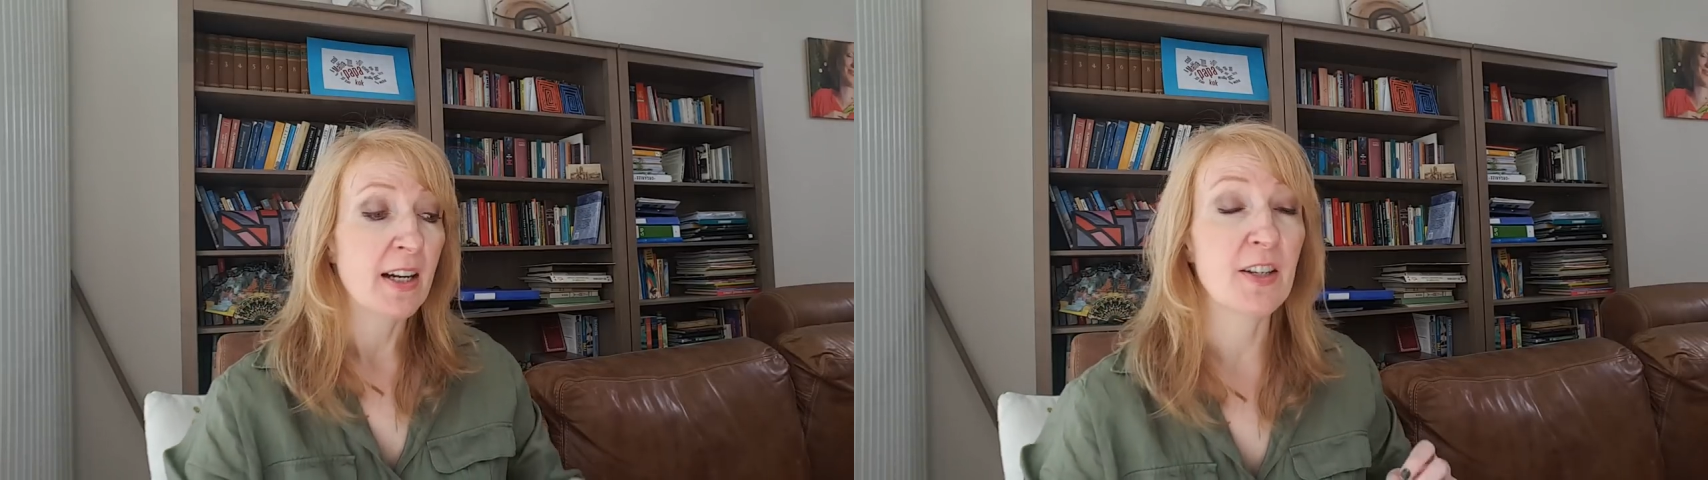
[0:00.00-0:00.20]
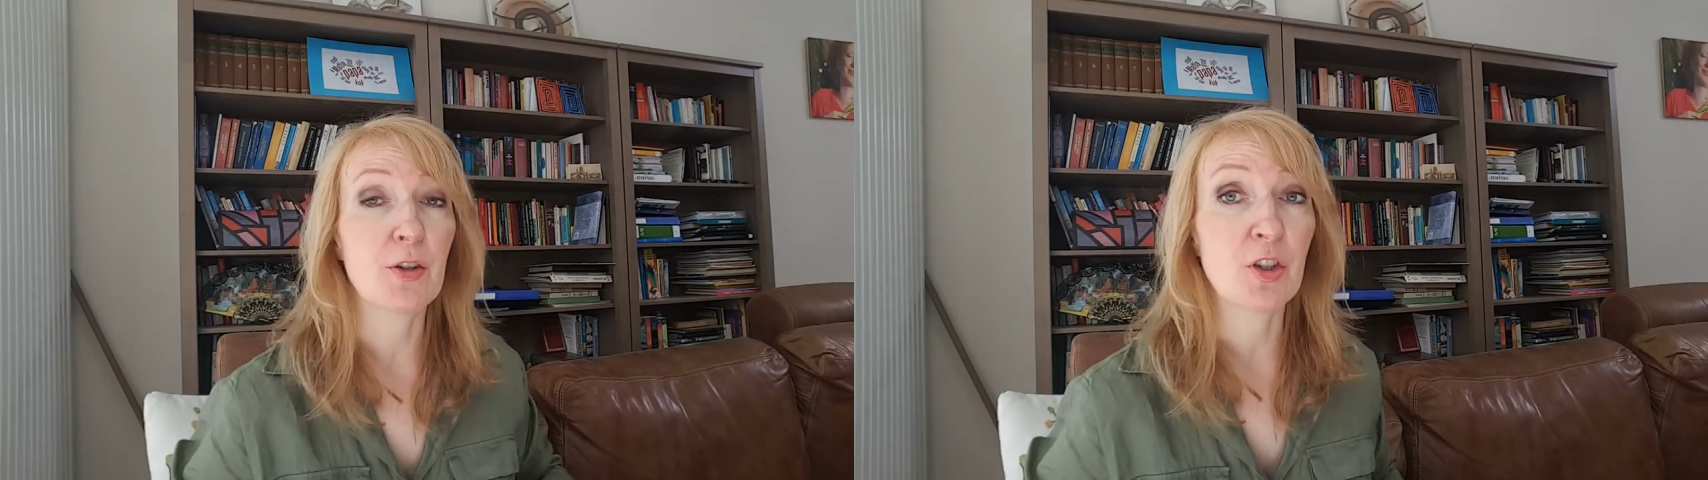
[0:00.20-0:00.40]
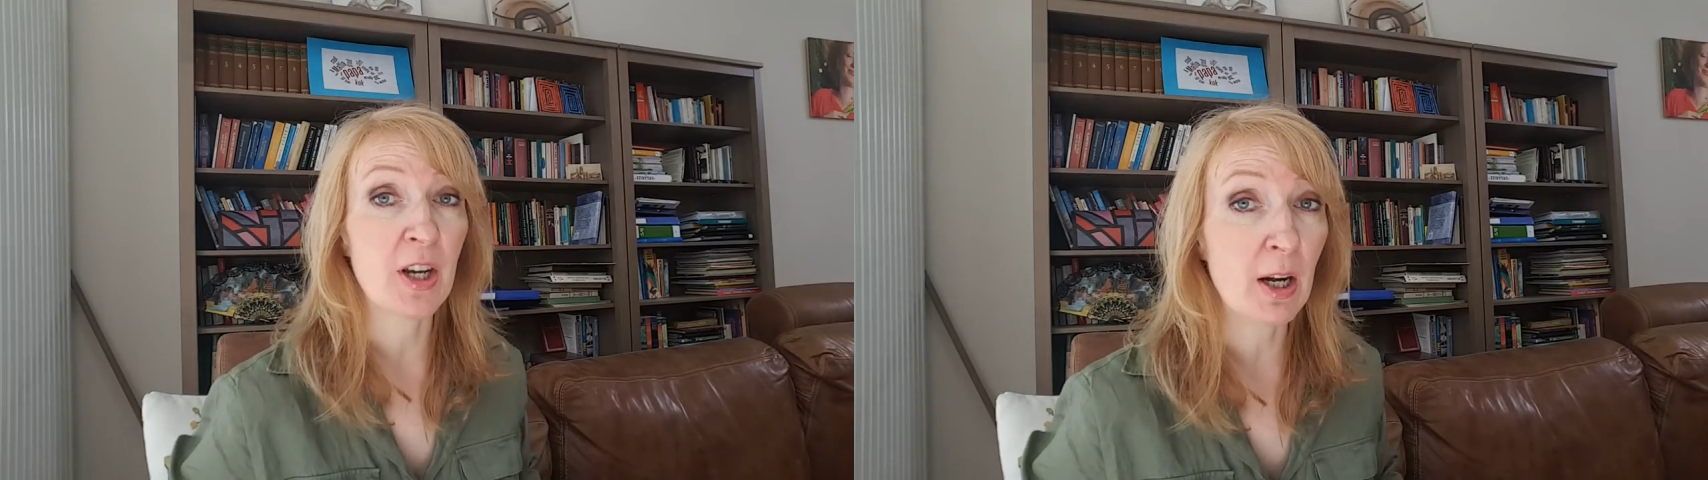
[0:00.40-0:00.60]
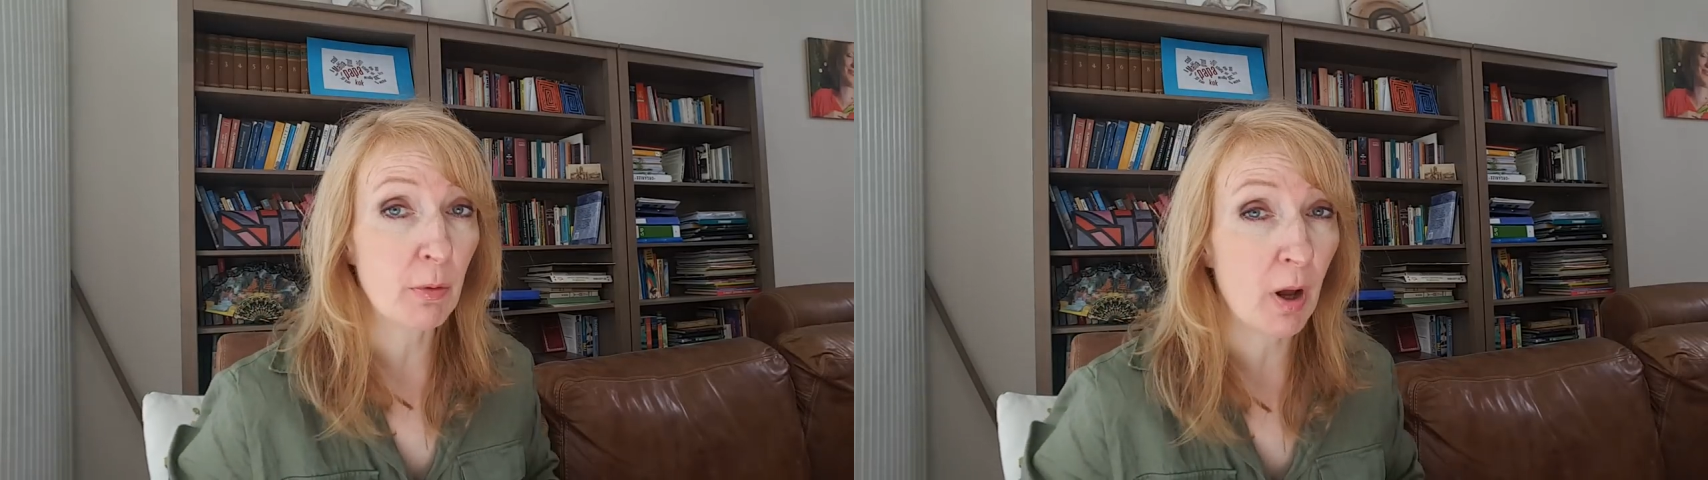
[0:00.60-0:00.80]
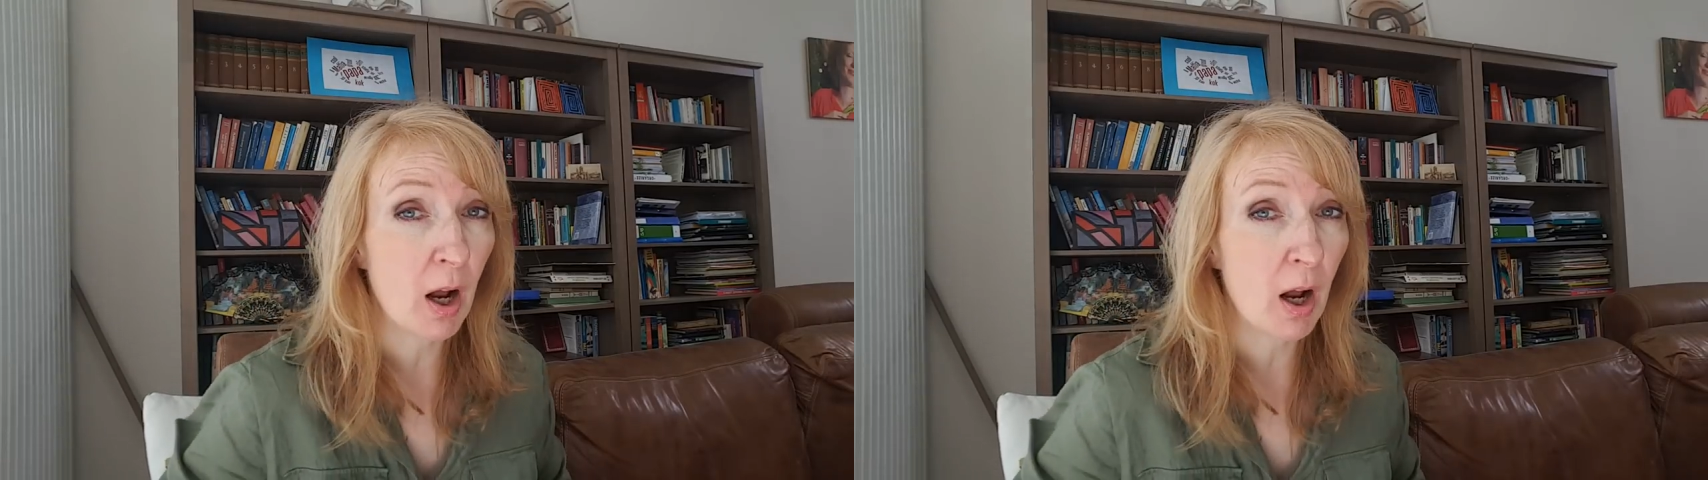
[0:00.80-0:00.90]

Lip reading: These are general